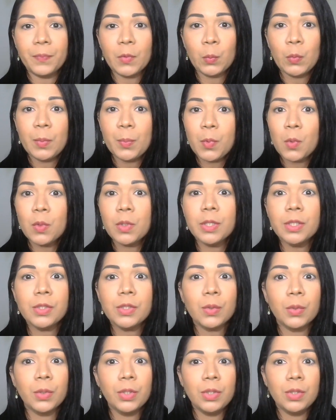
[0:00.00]

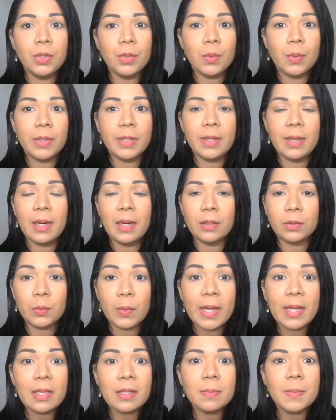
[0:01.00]
reports or your
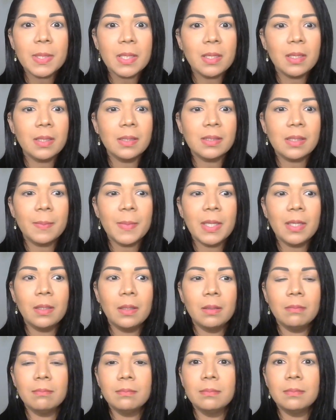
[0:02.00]
credit, because I
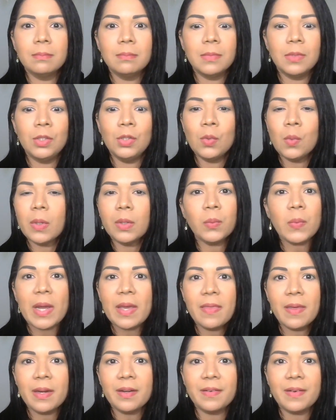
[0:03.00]
mean you are
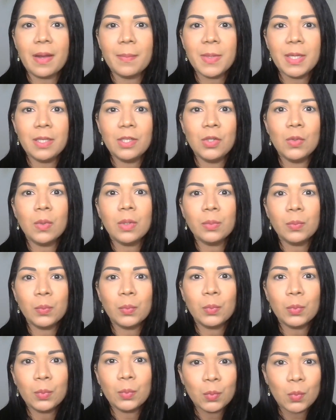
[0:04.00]
right there. I mean you are
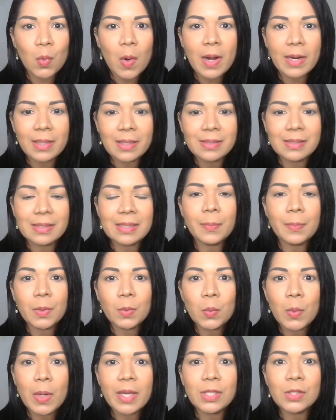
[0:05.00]
one step
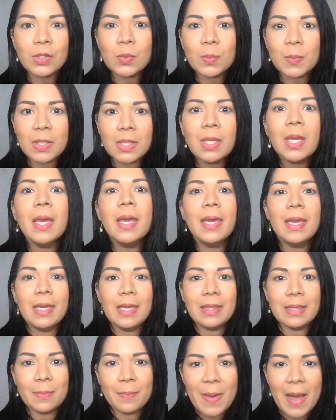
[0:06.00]
away to be
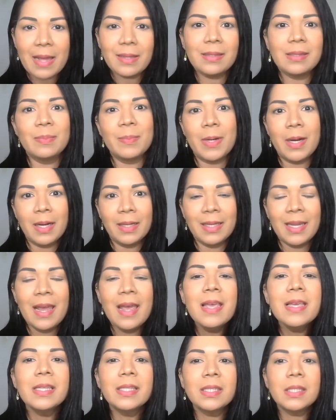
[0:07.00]
in the bad spot.
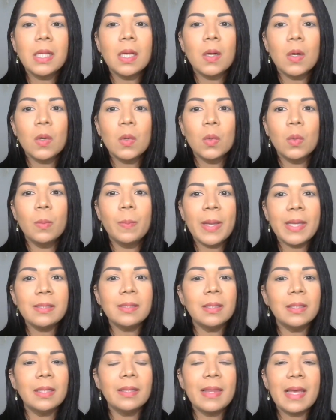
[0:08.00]
So
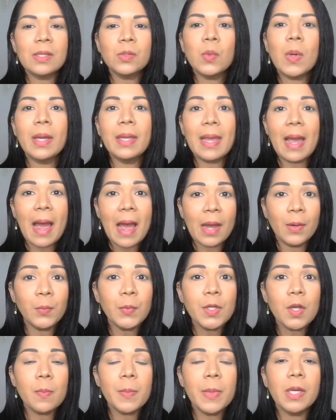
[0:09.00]
basically that's why I
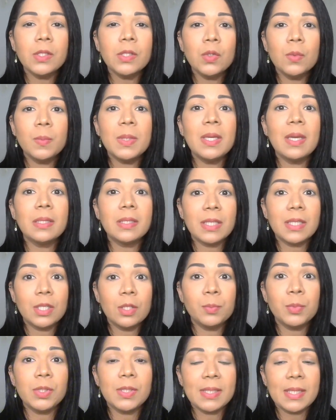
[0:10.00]
recommend to be at
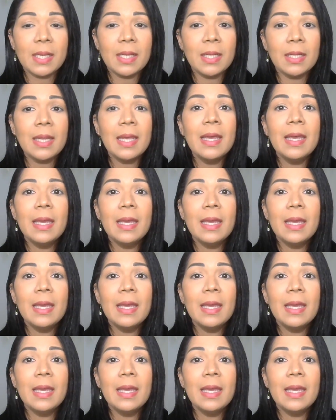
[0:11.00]
10%,